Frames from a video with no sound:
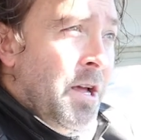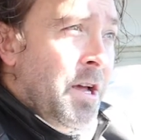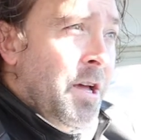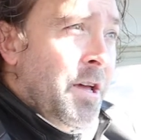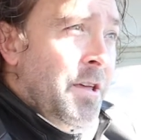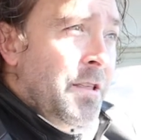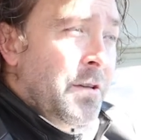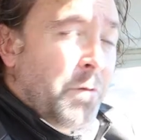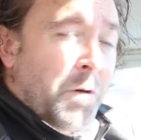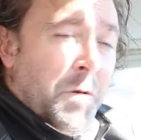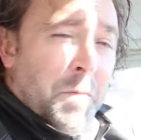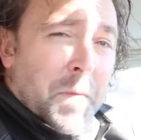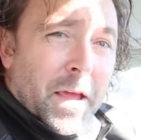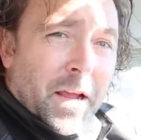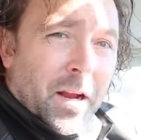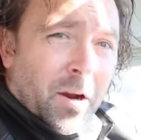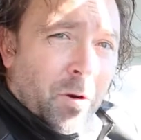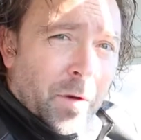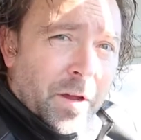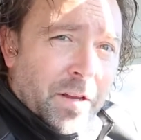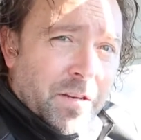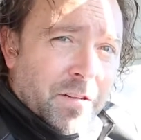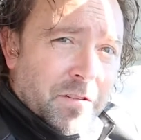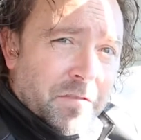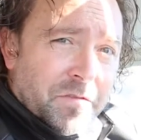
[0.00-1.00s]
Then we make our
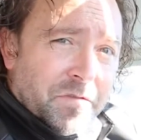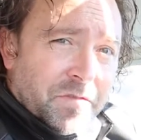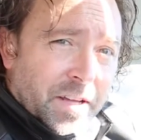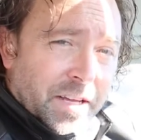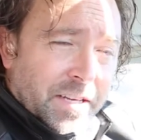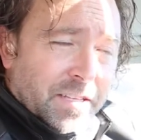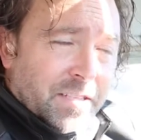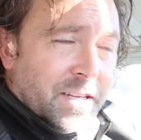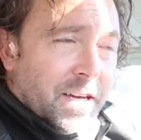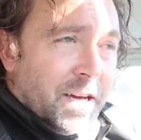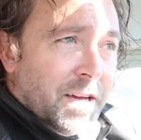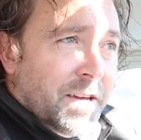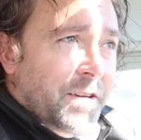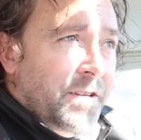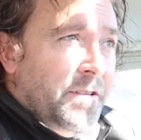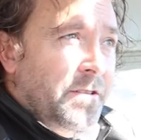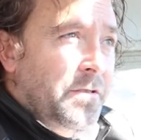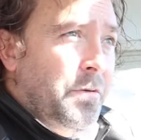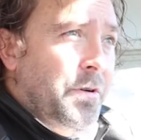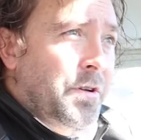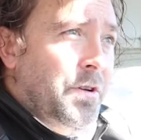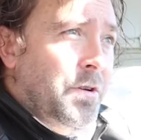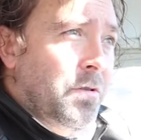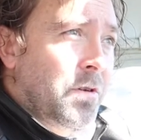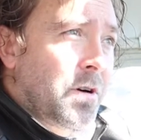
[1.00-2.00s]
way to the flight deck.
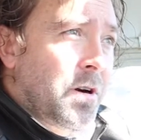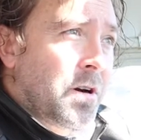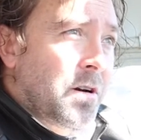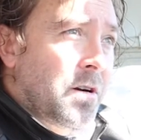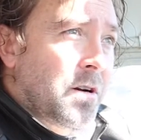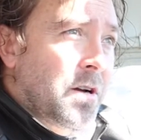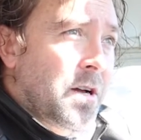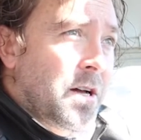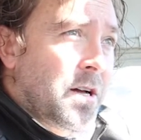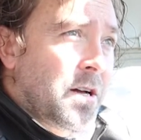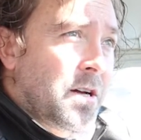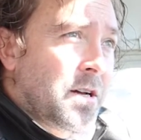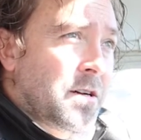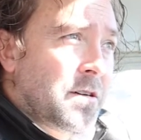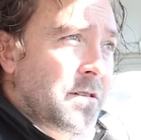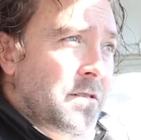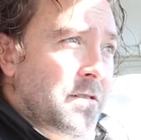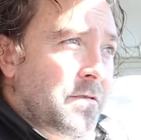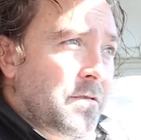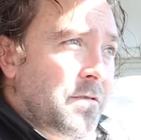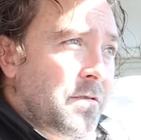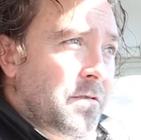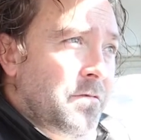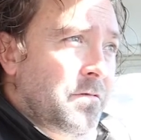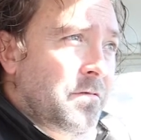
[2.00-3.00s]
We do
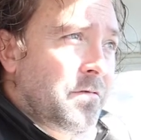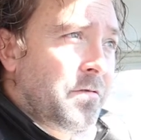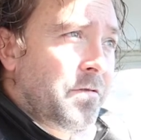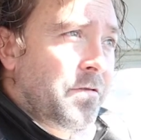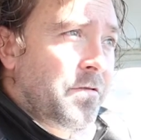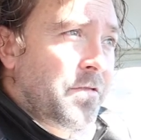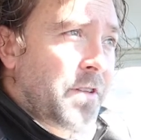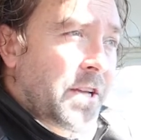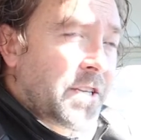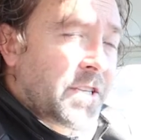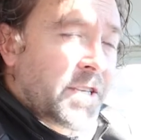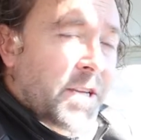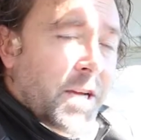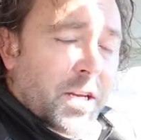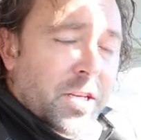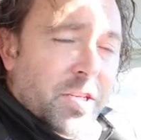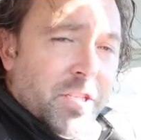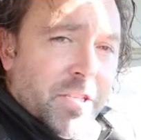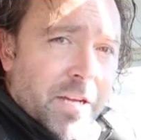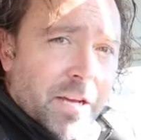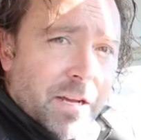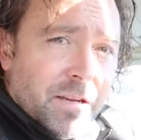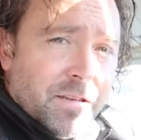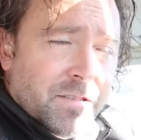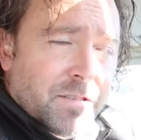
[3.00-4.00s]
our flight deck
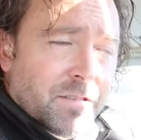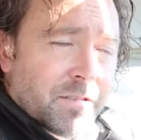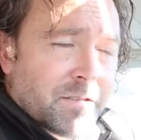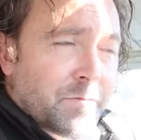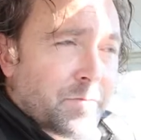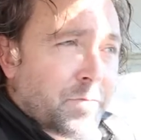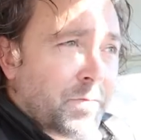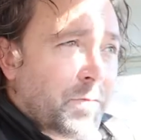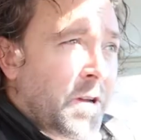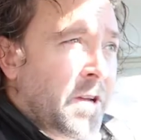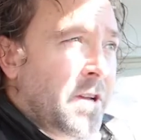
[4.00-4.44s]
checks,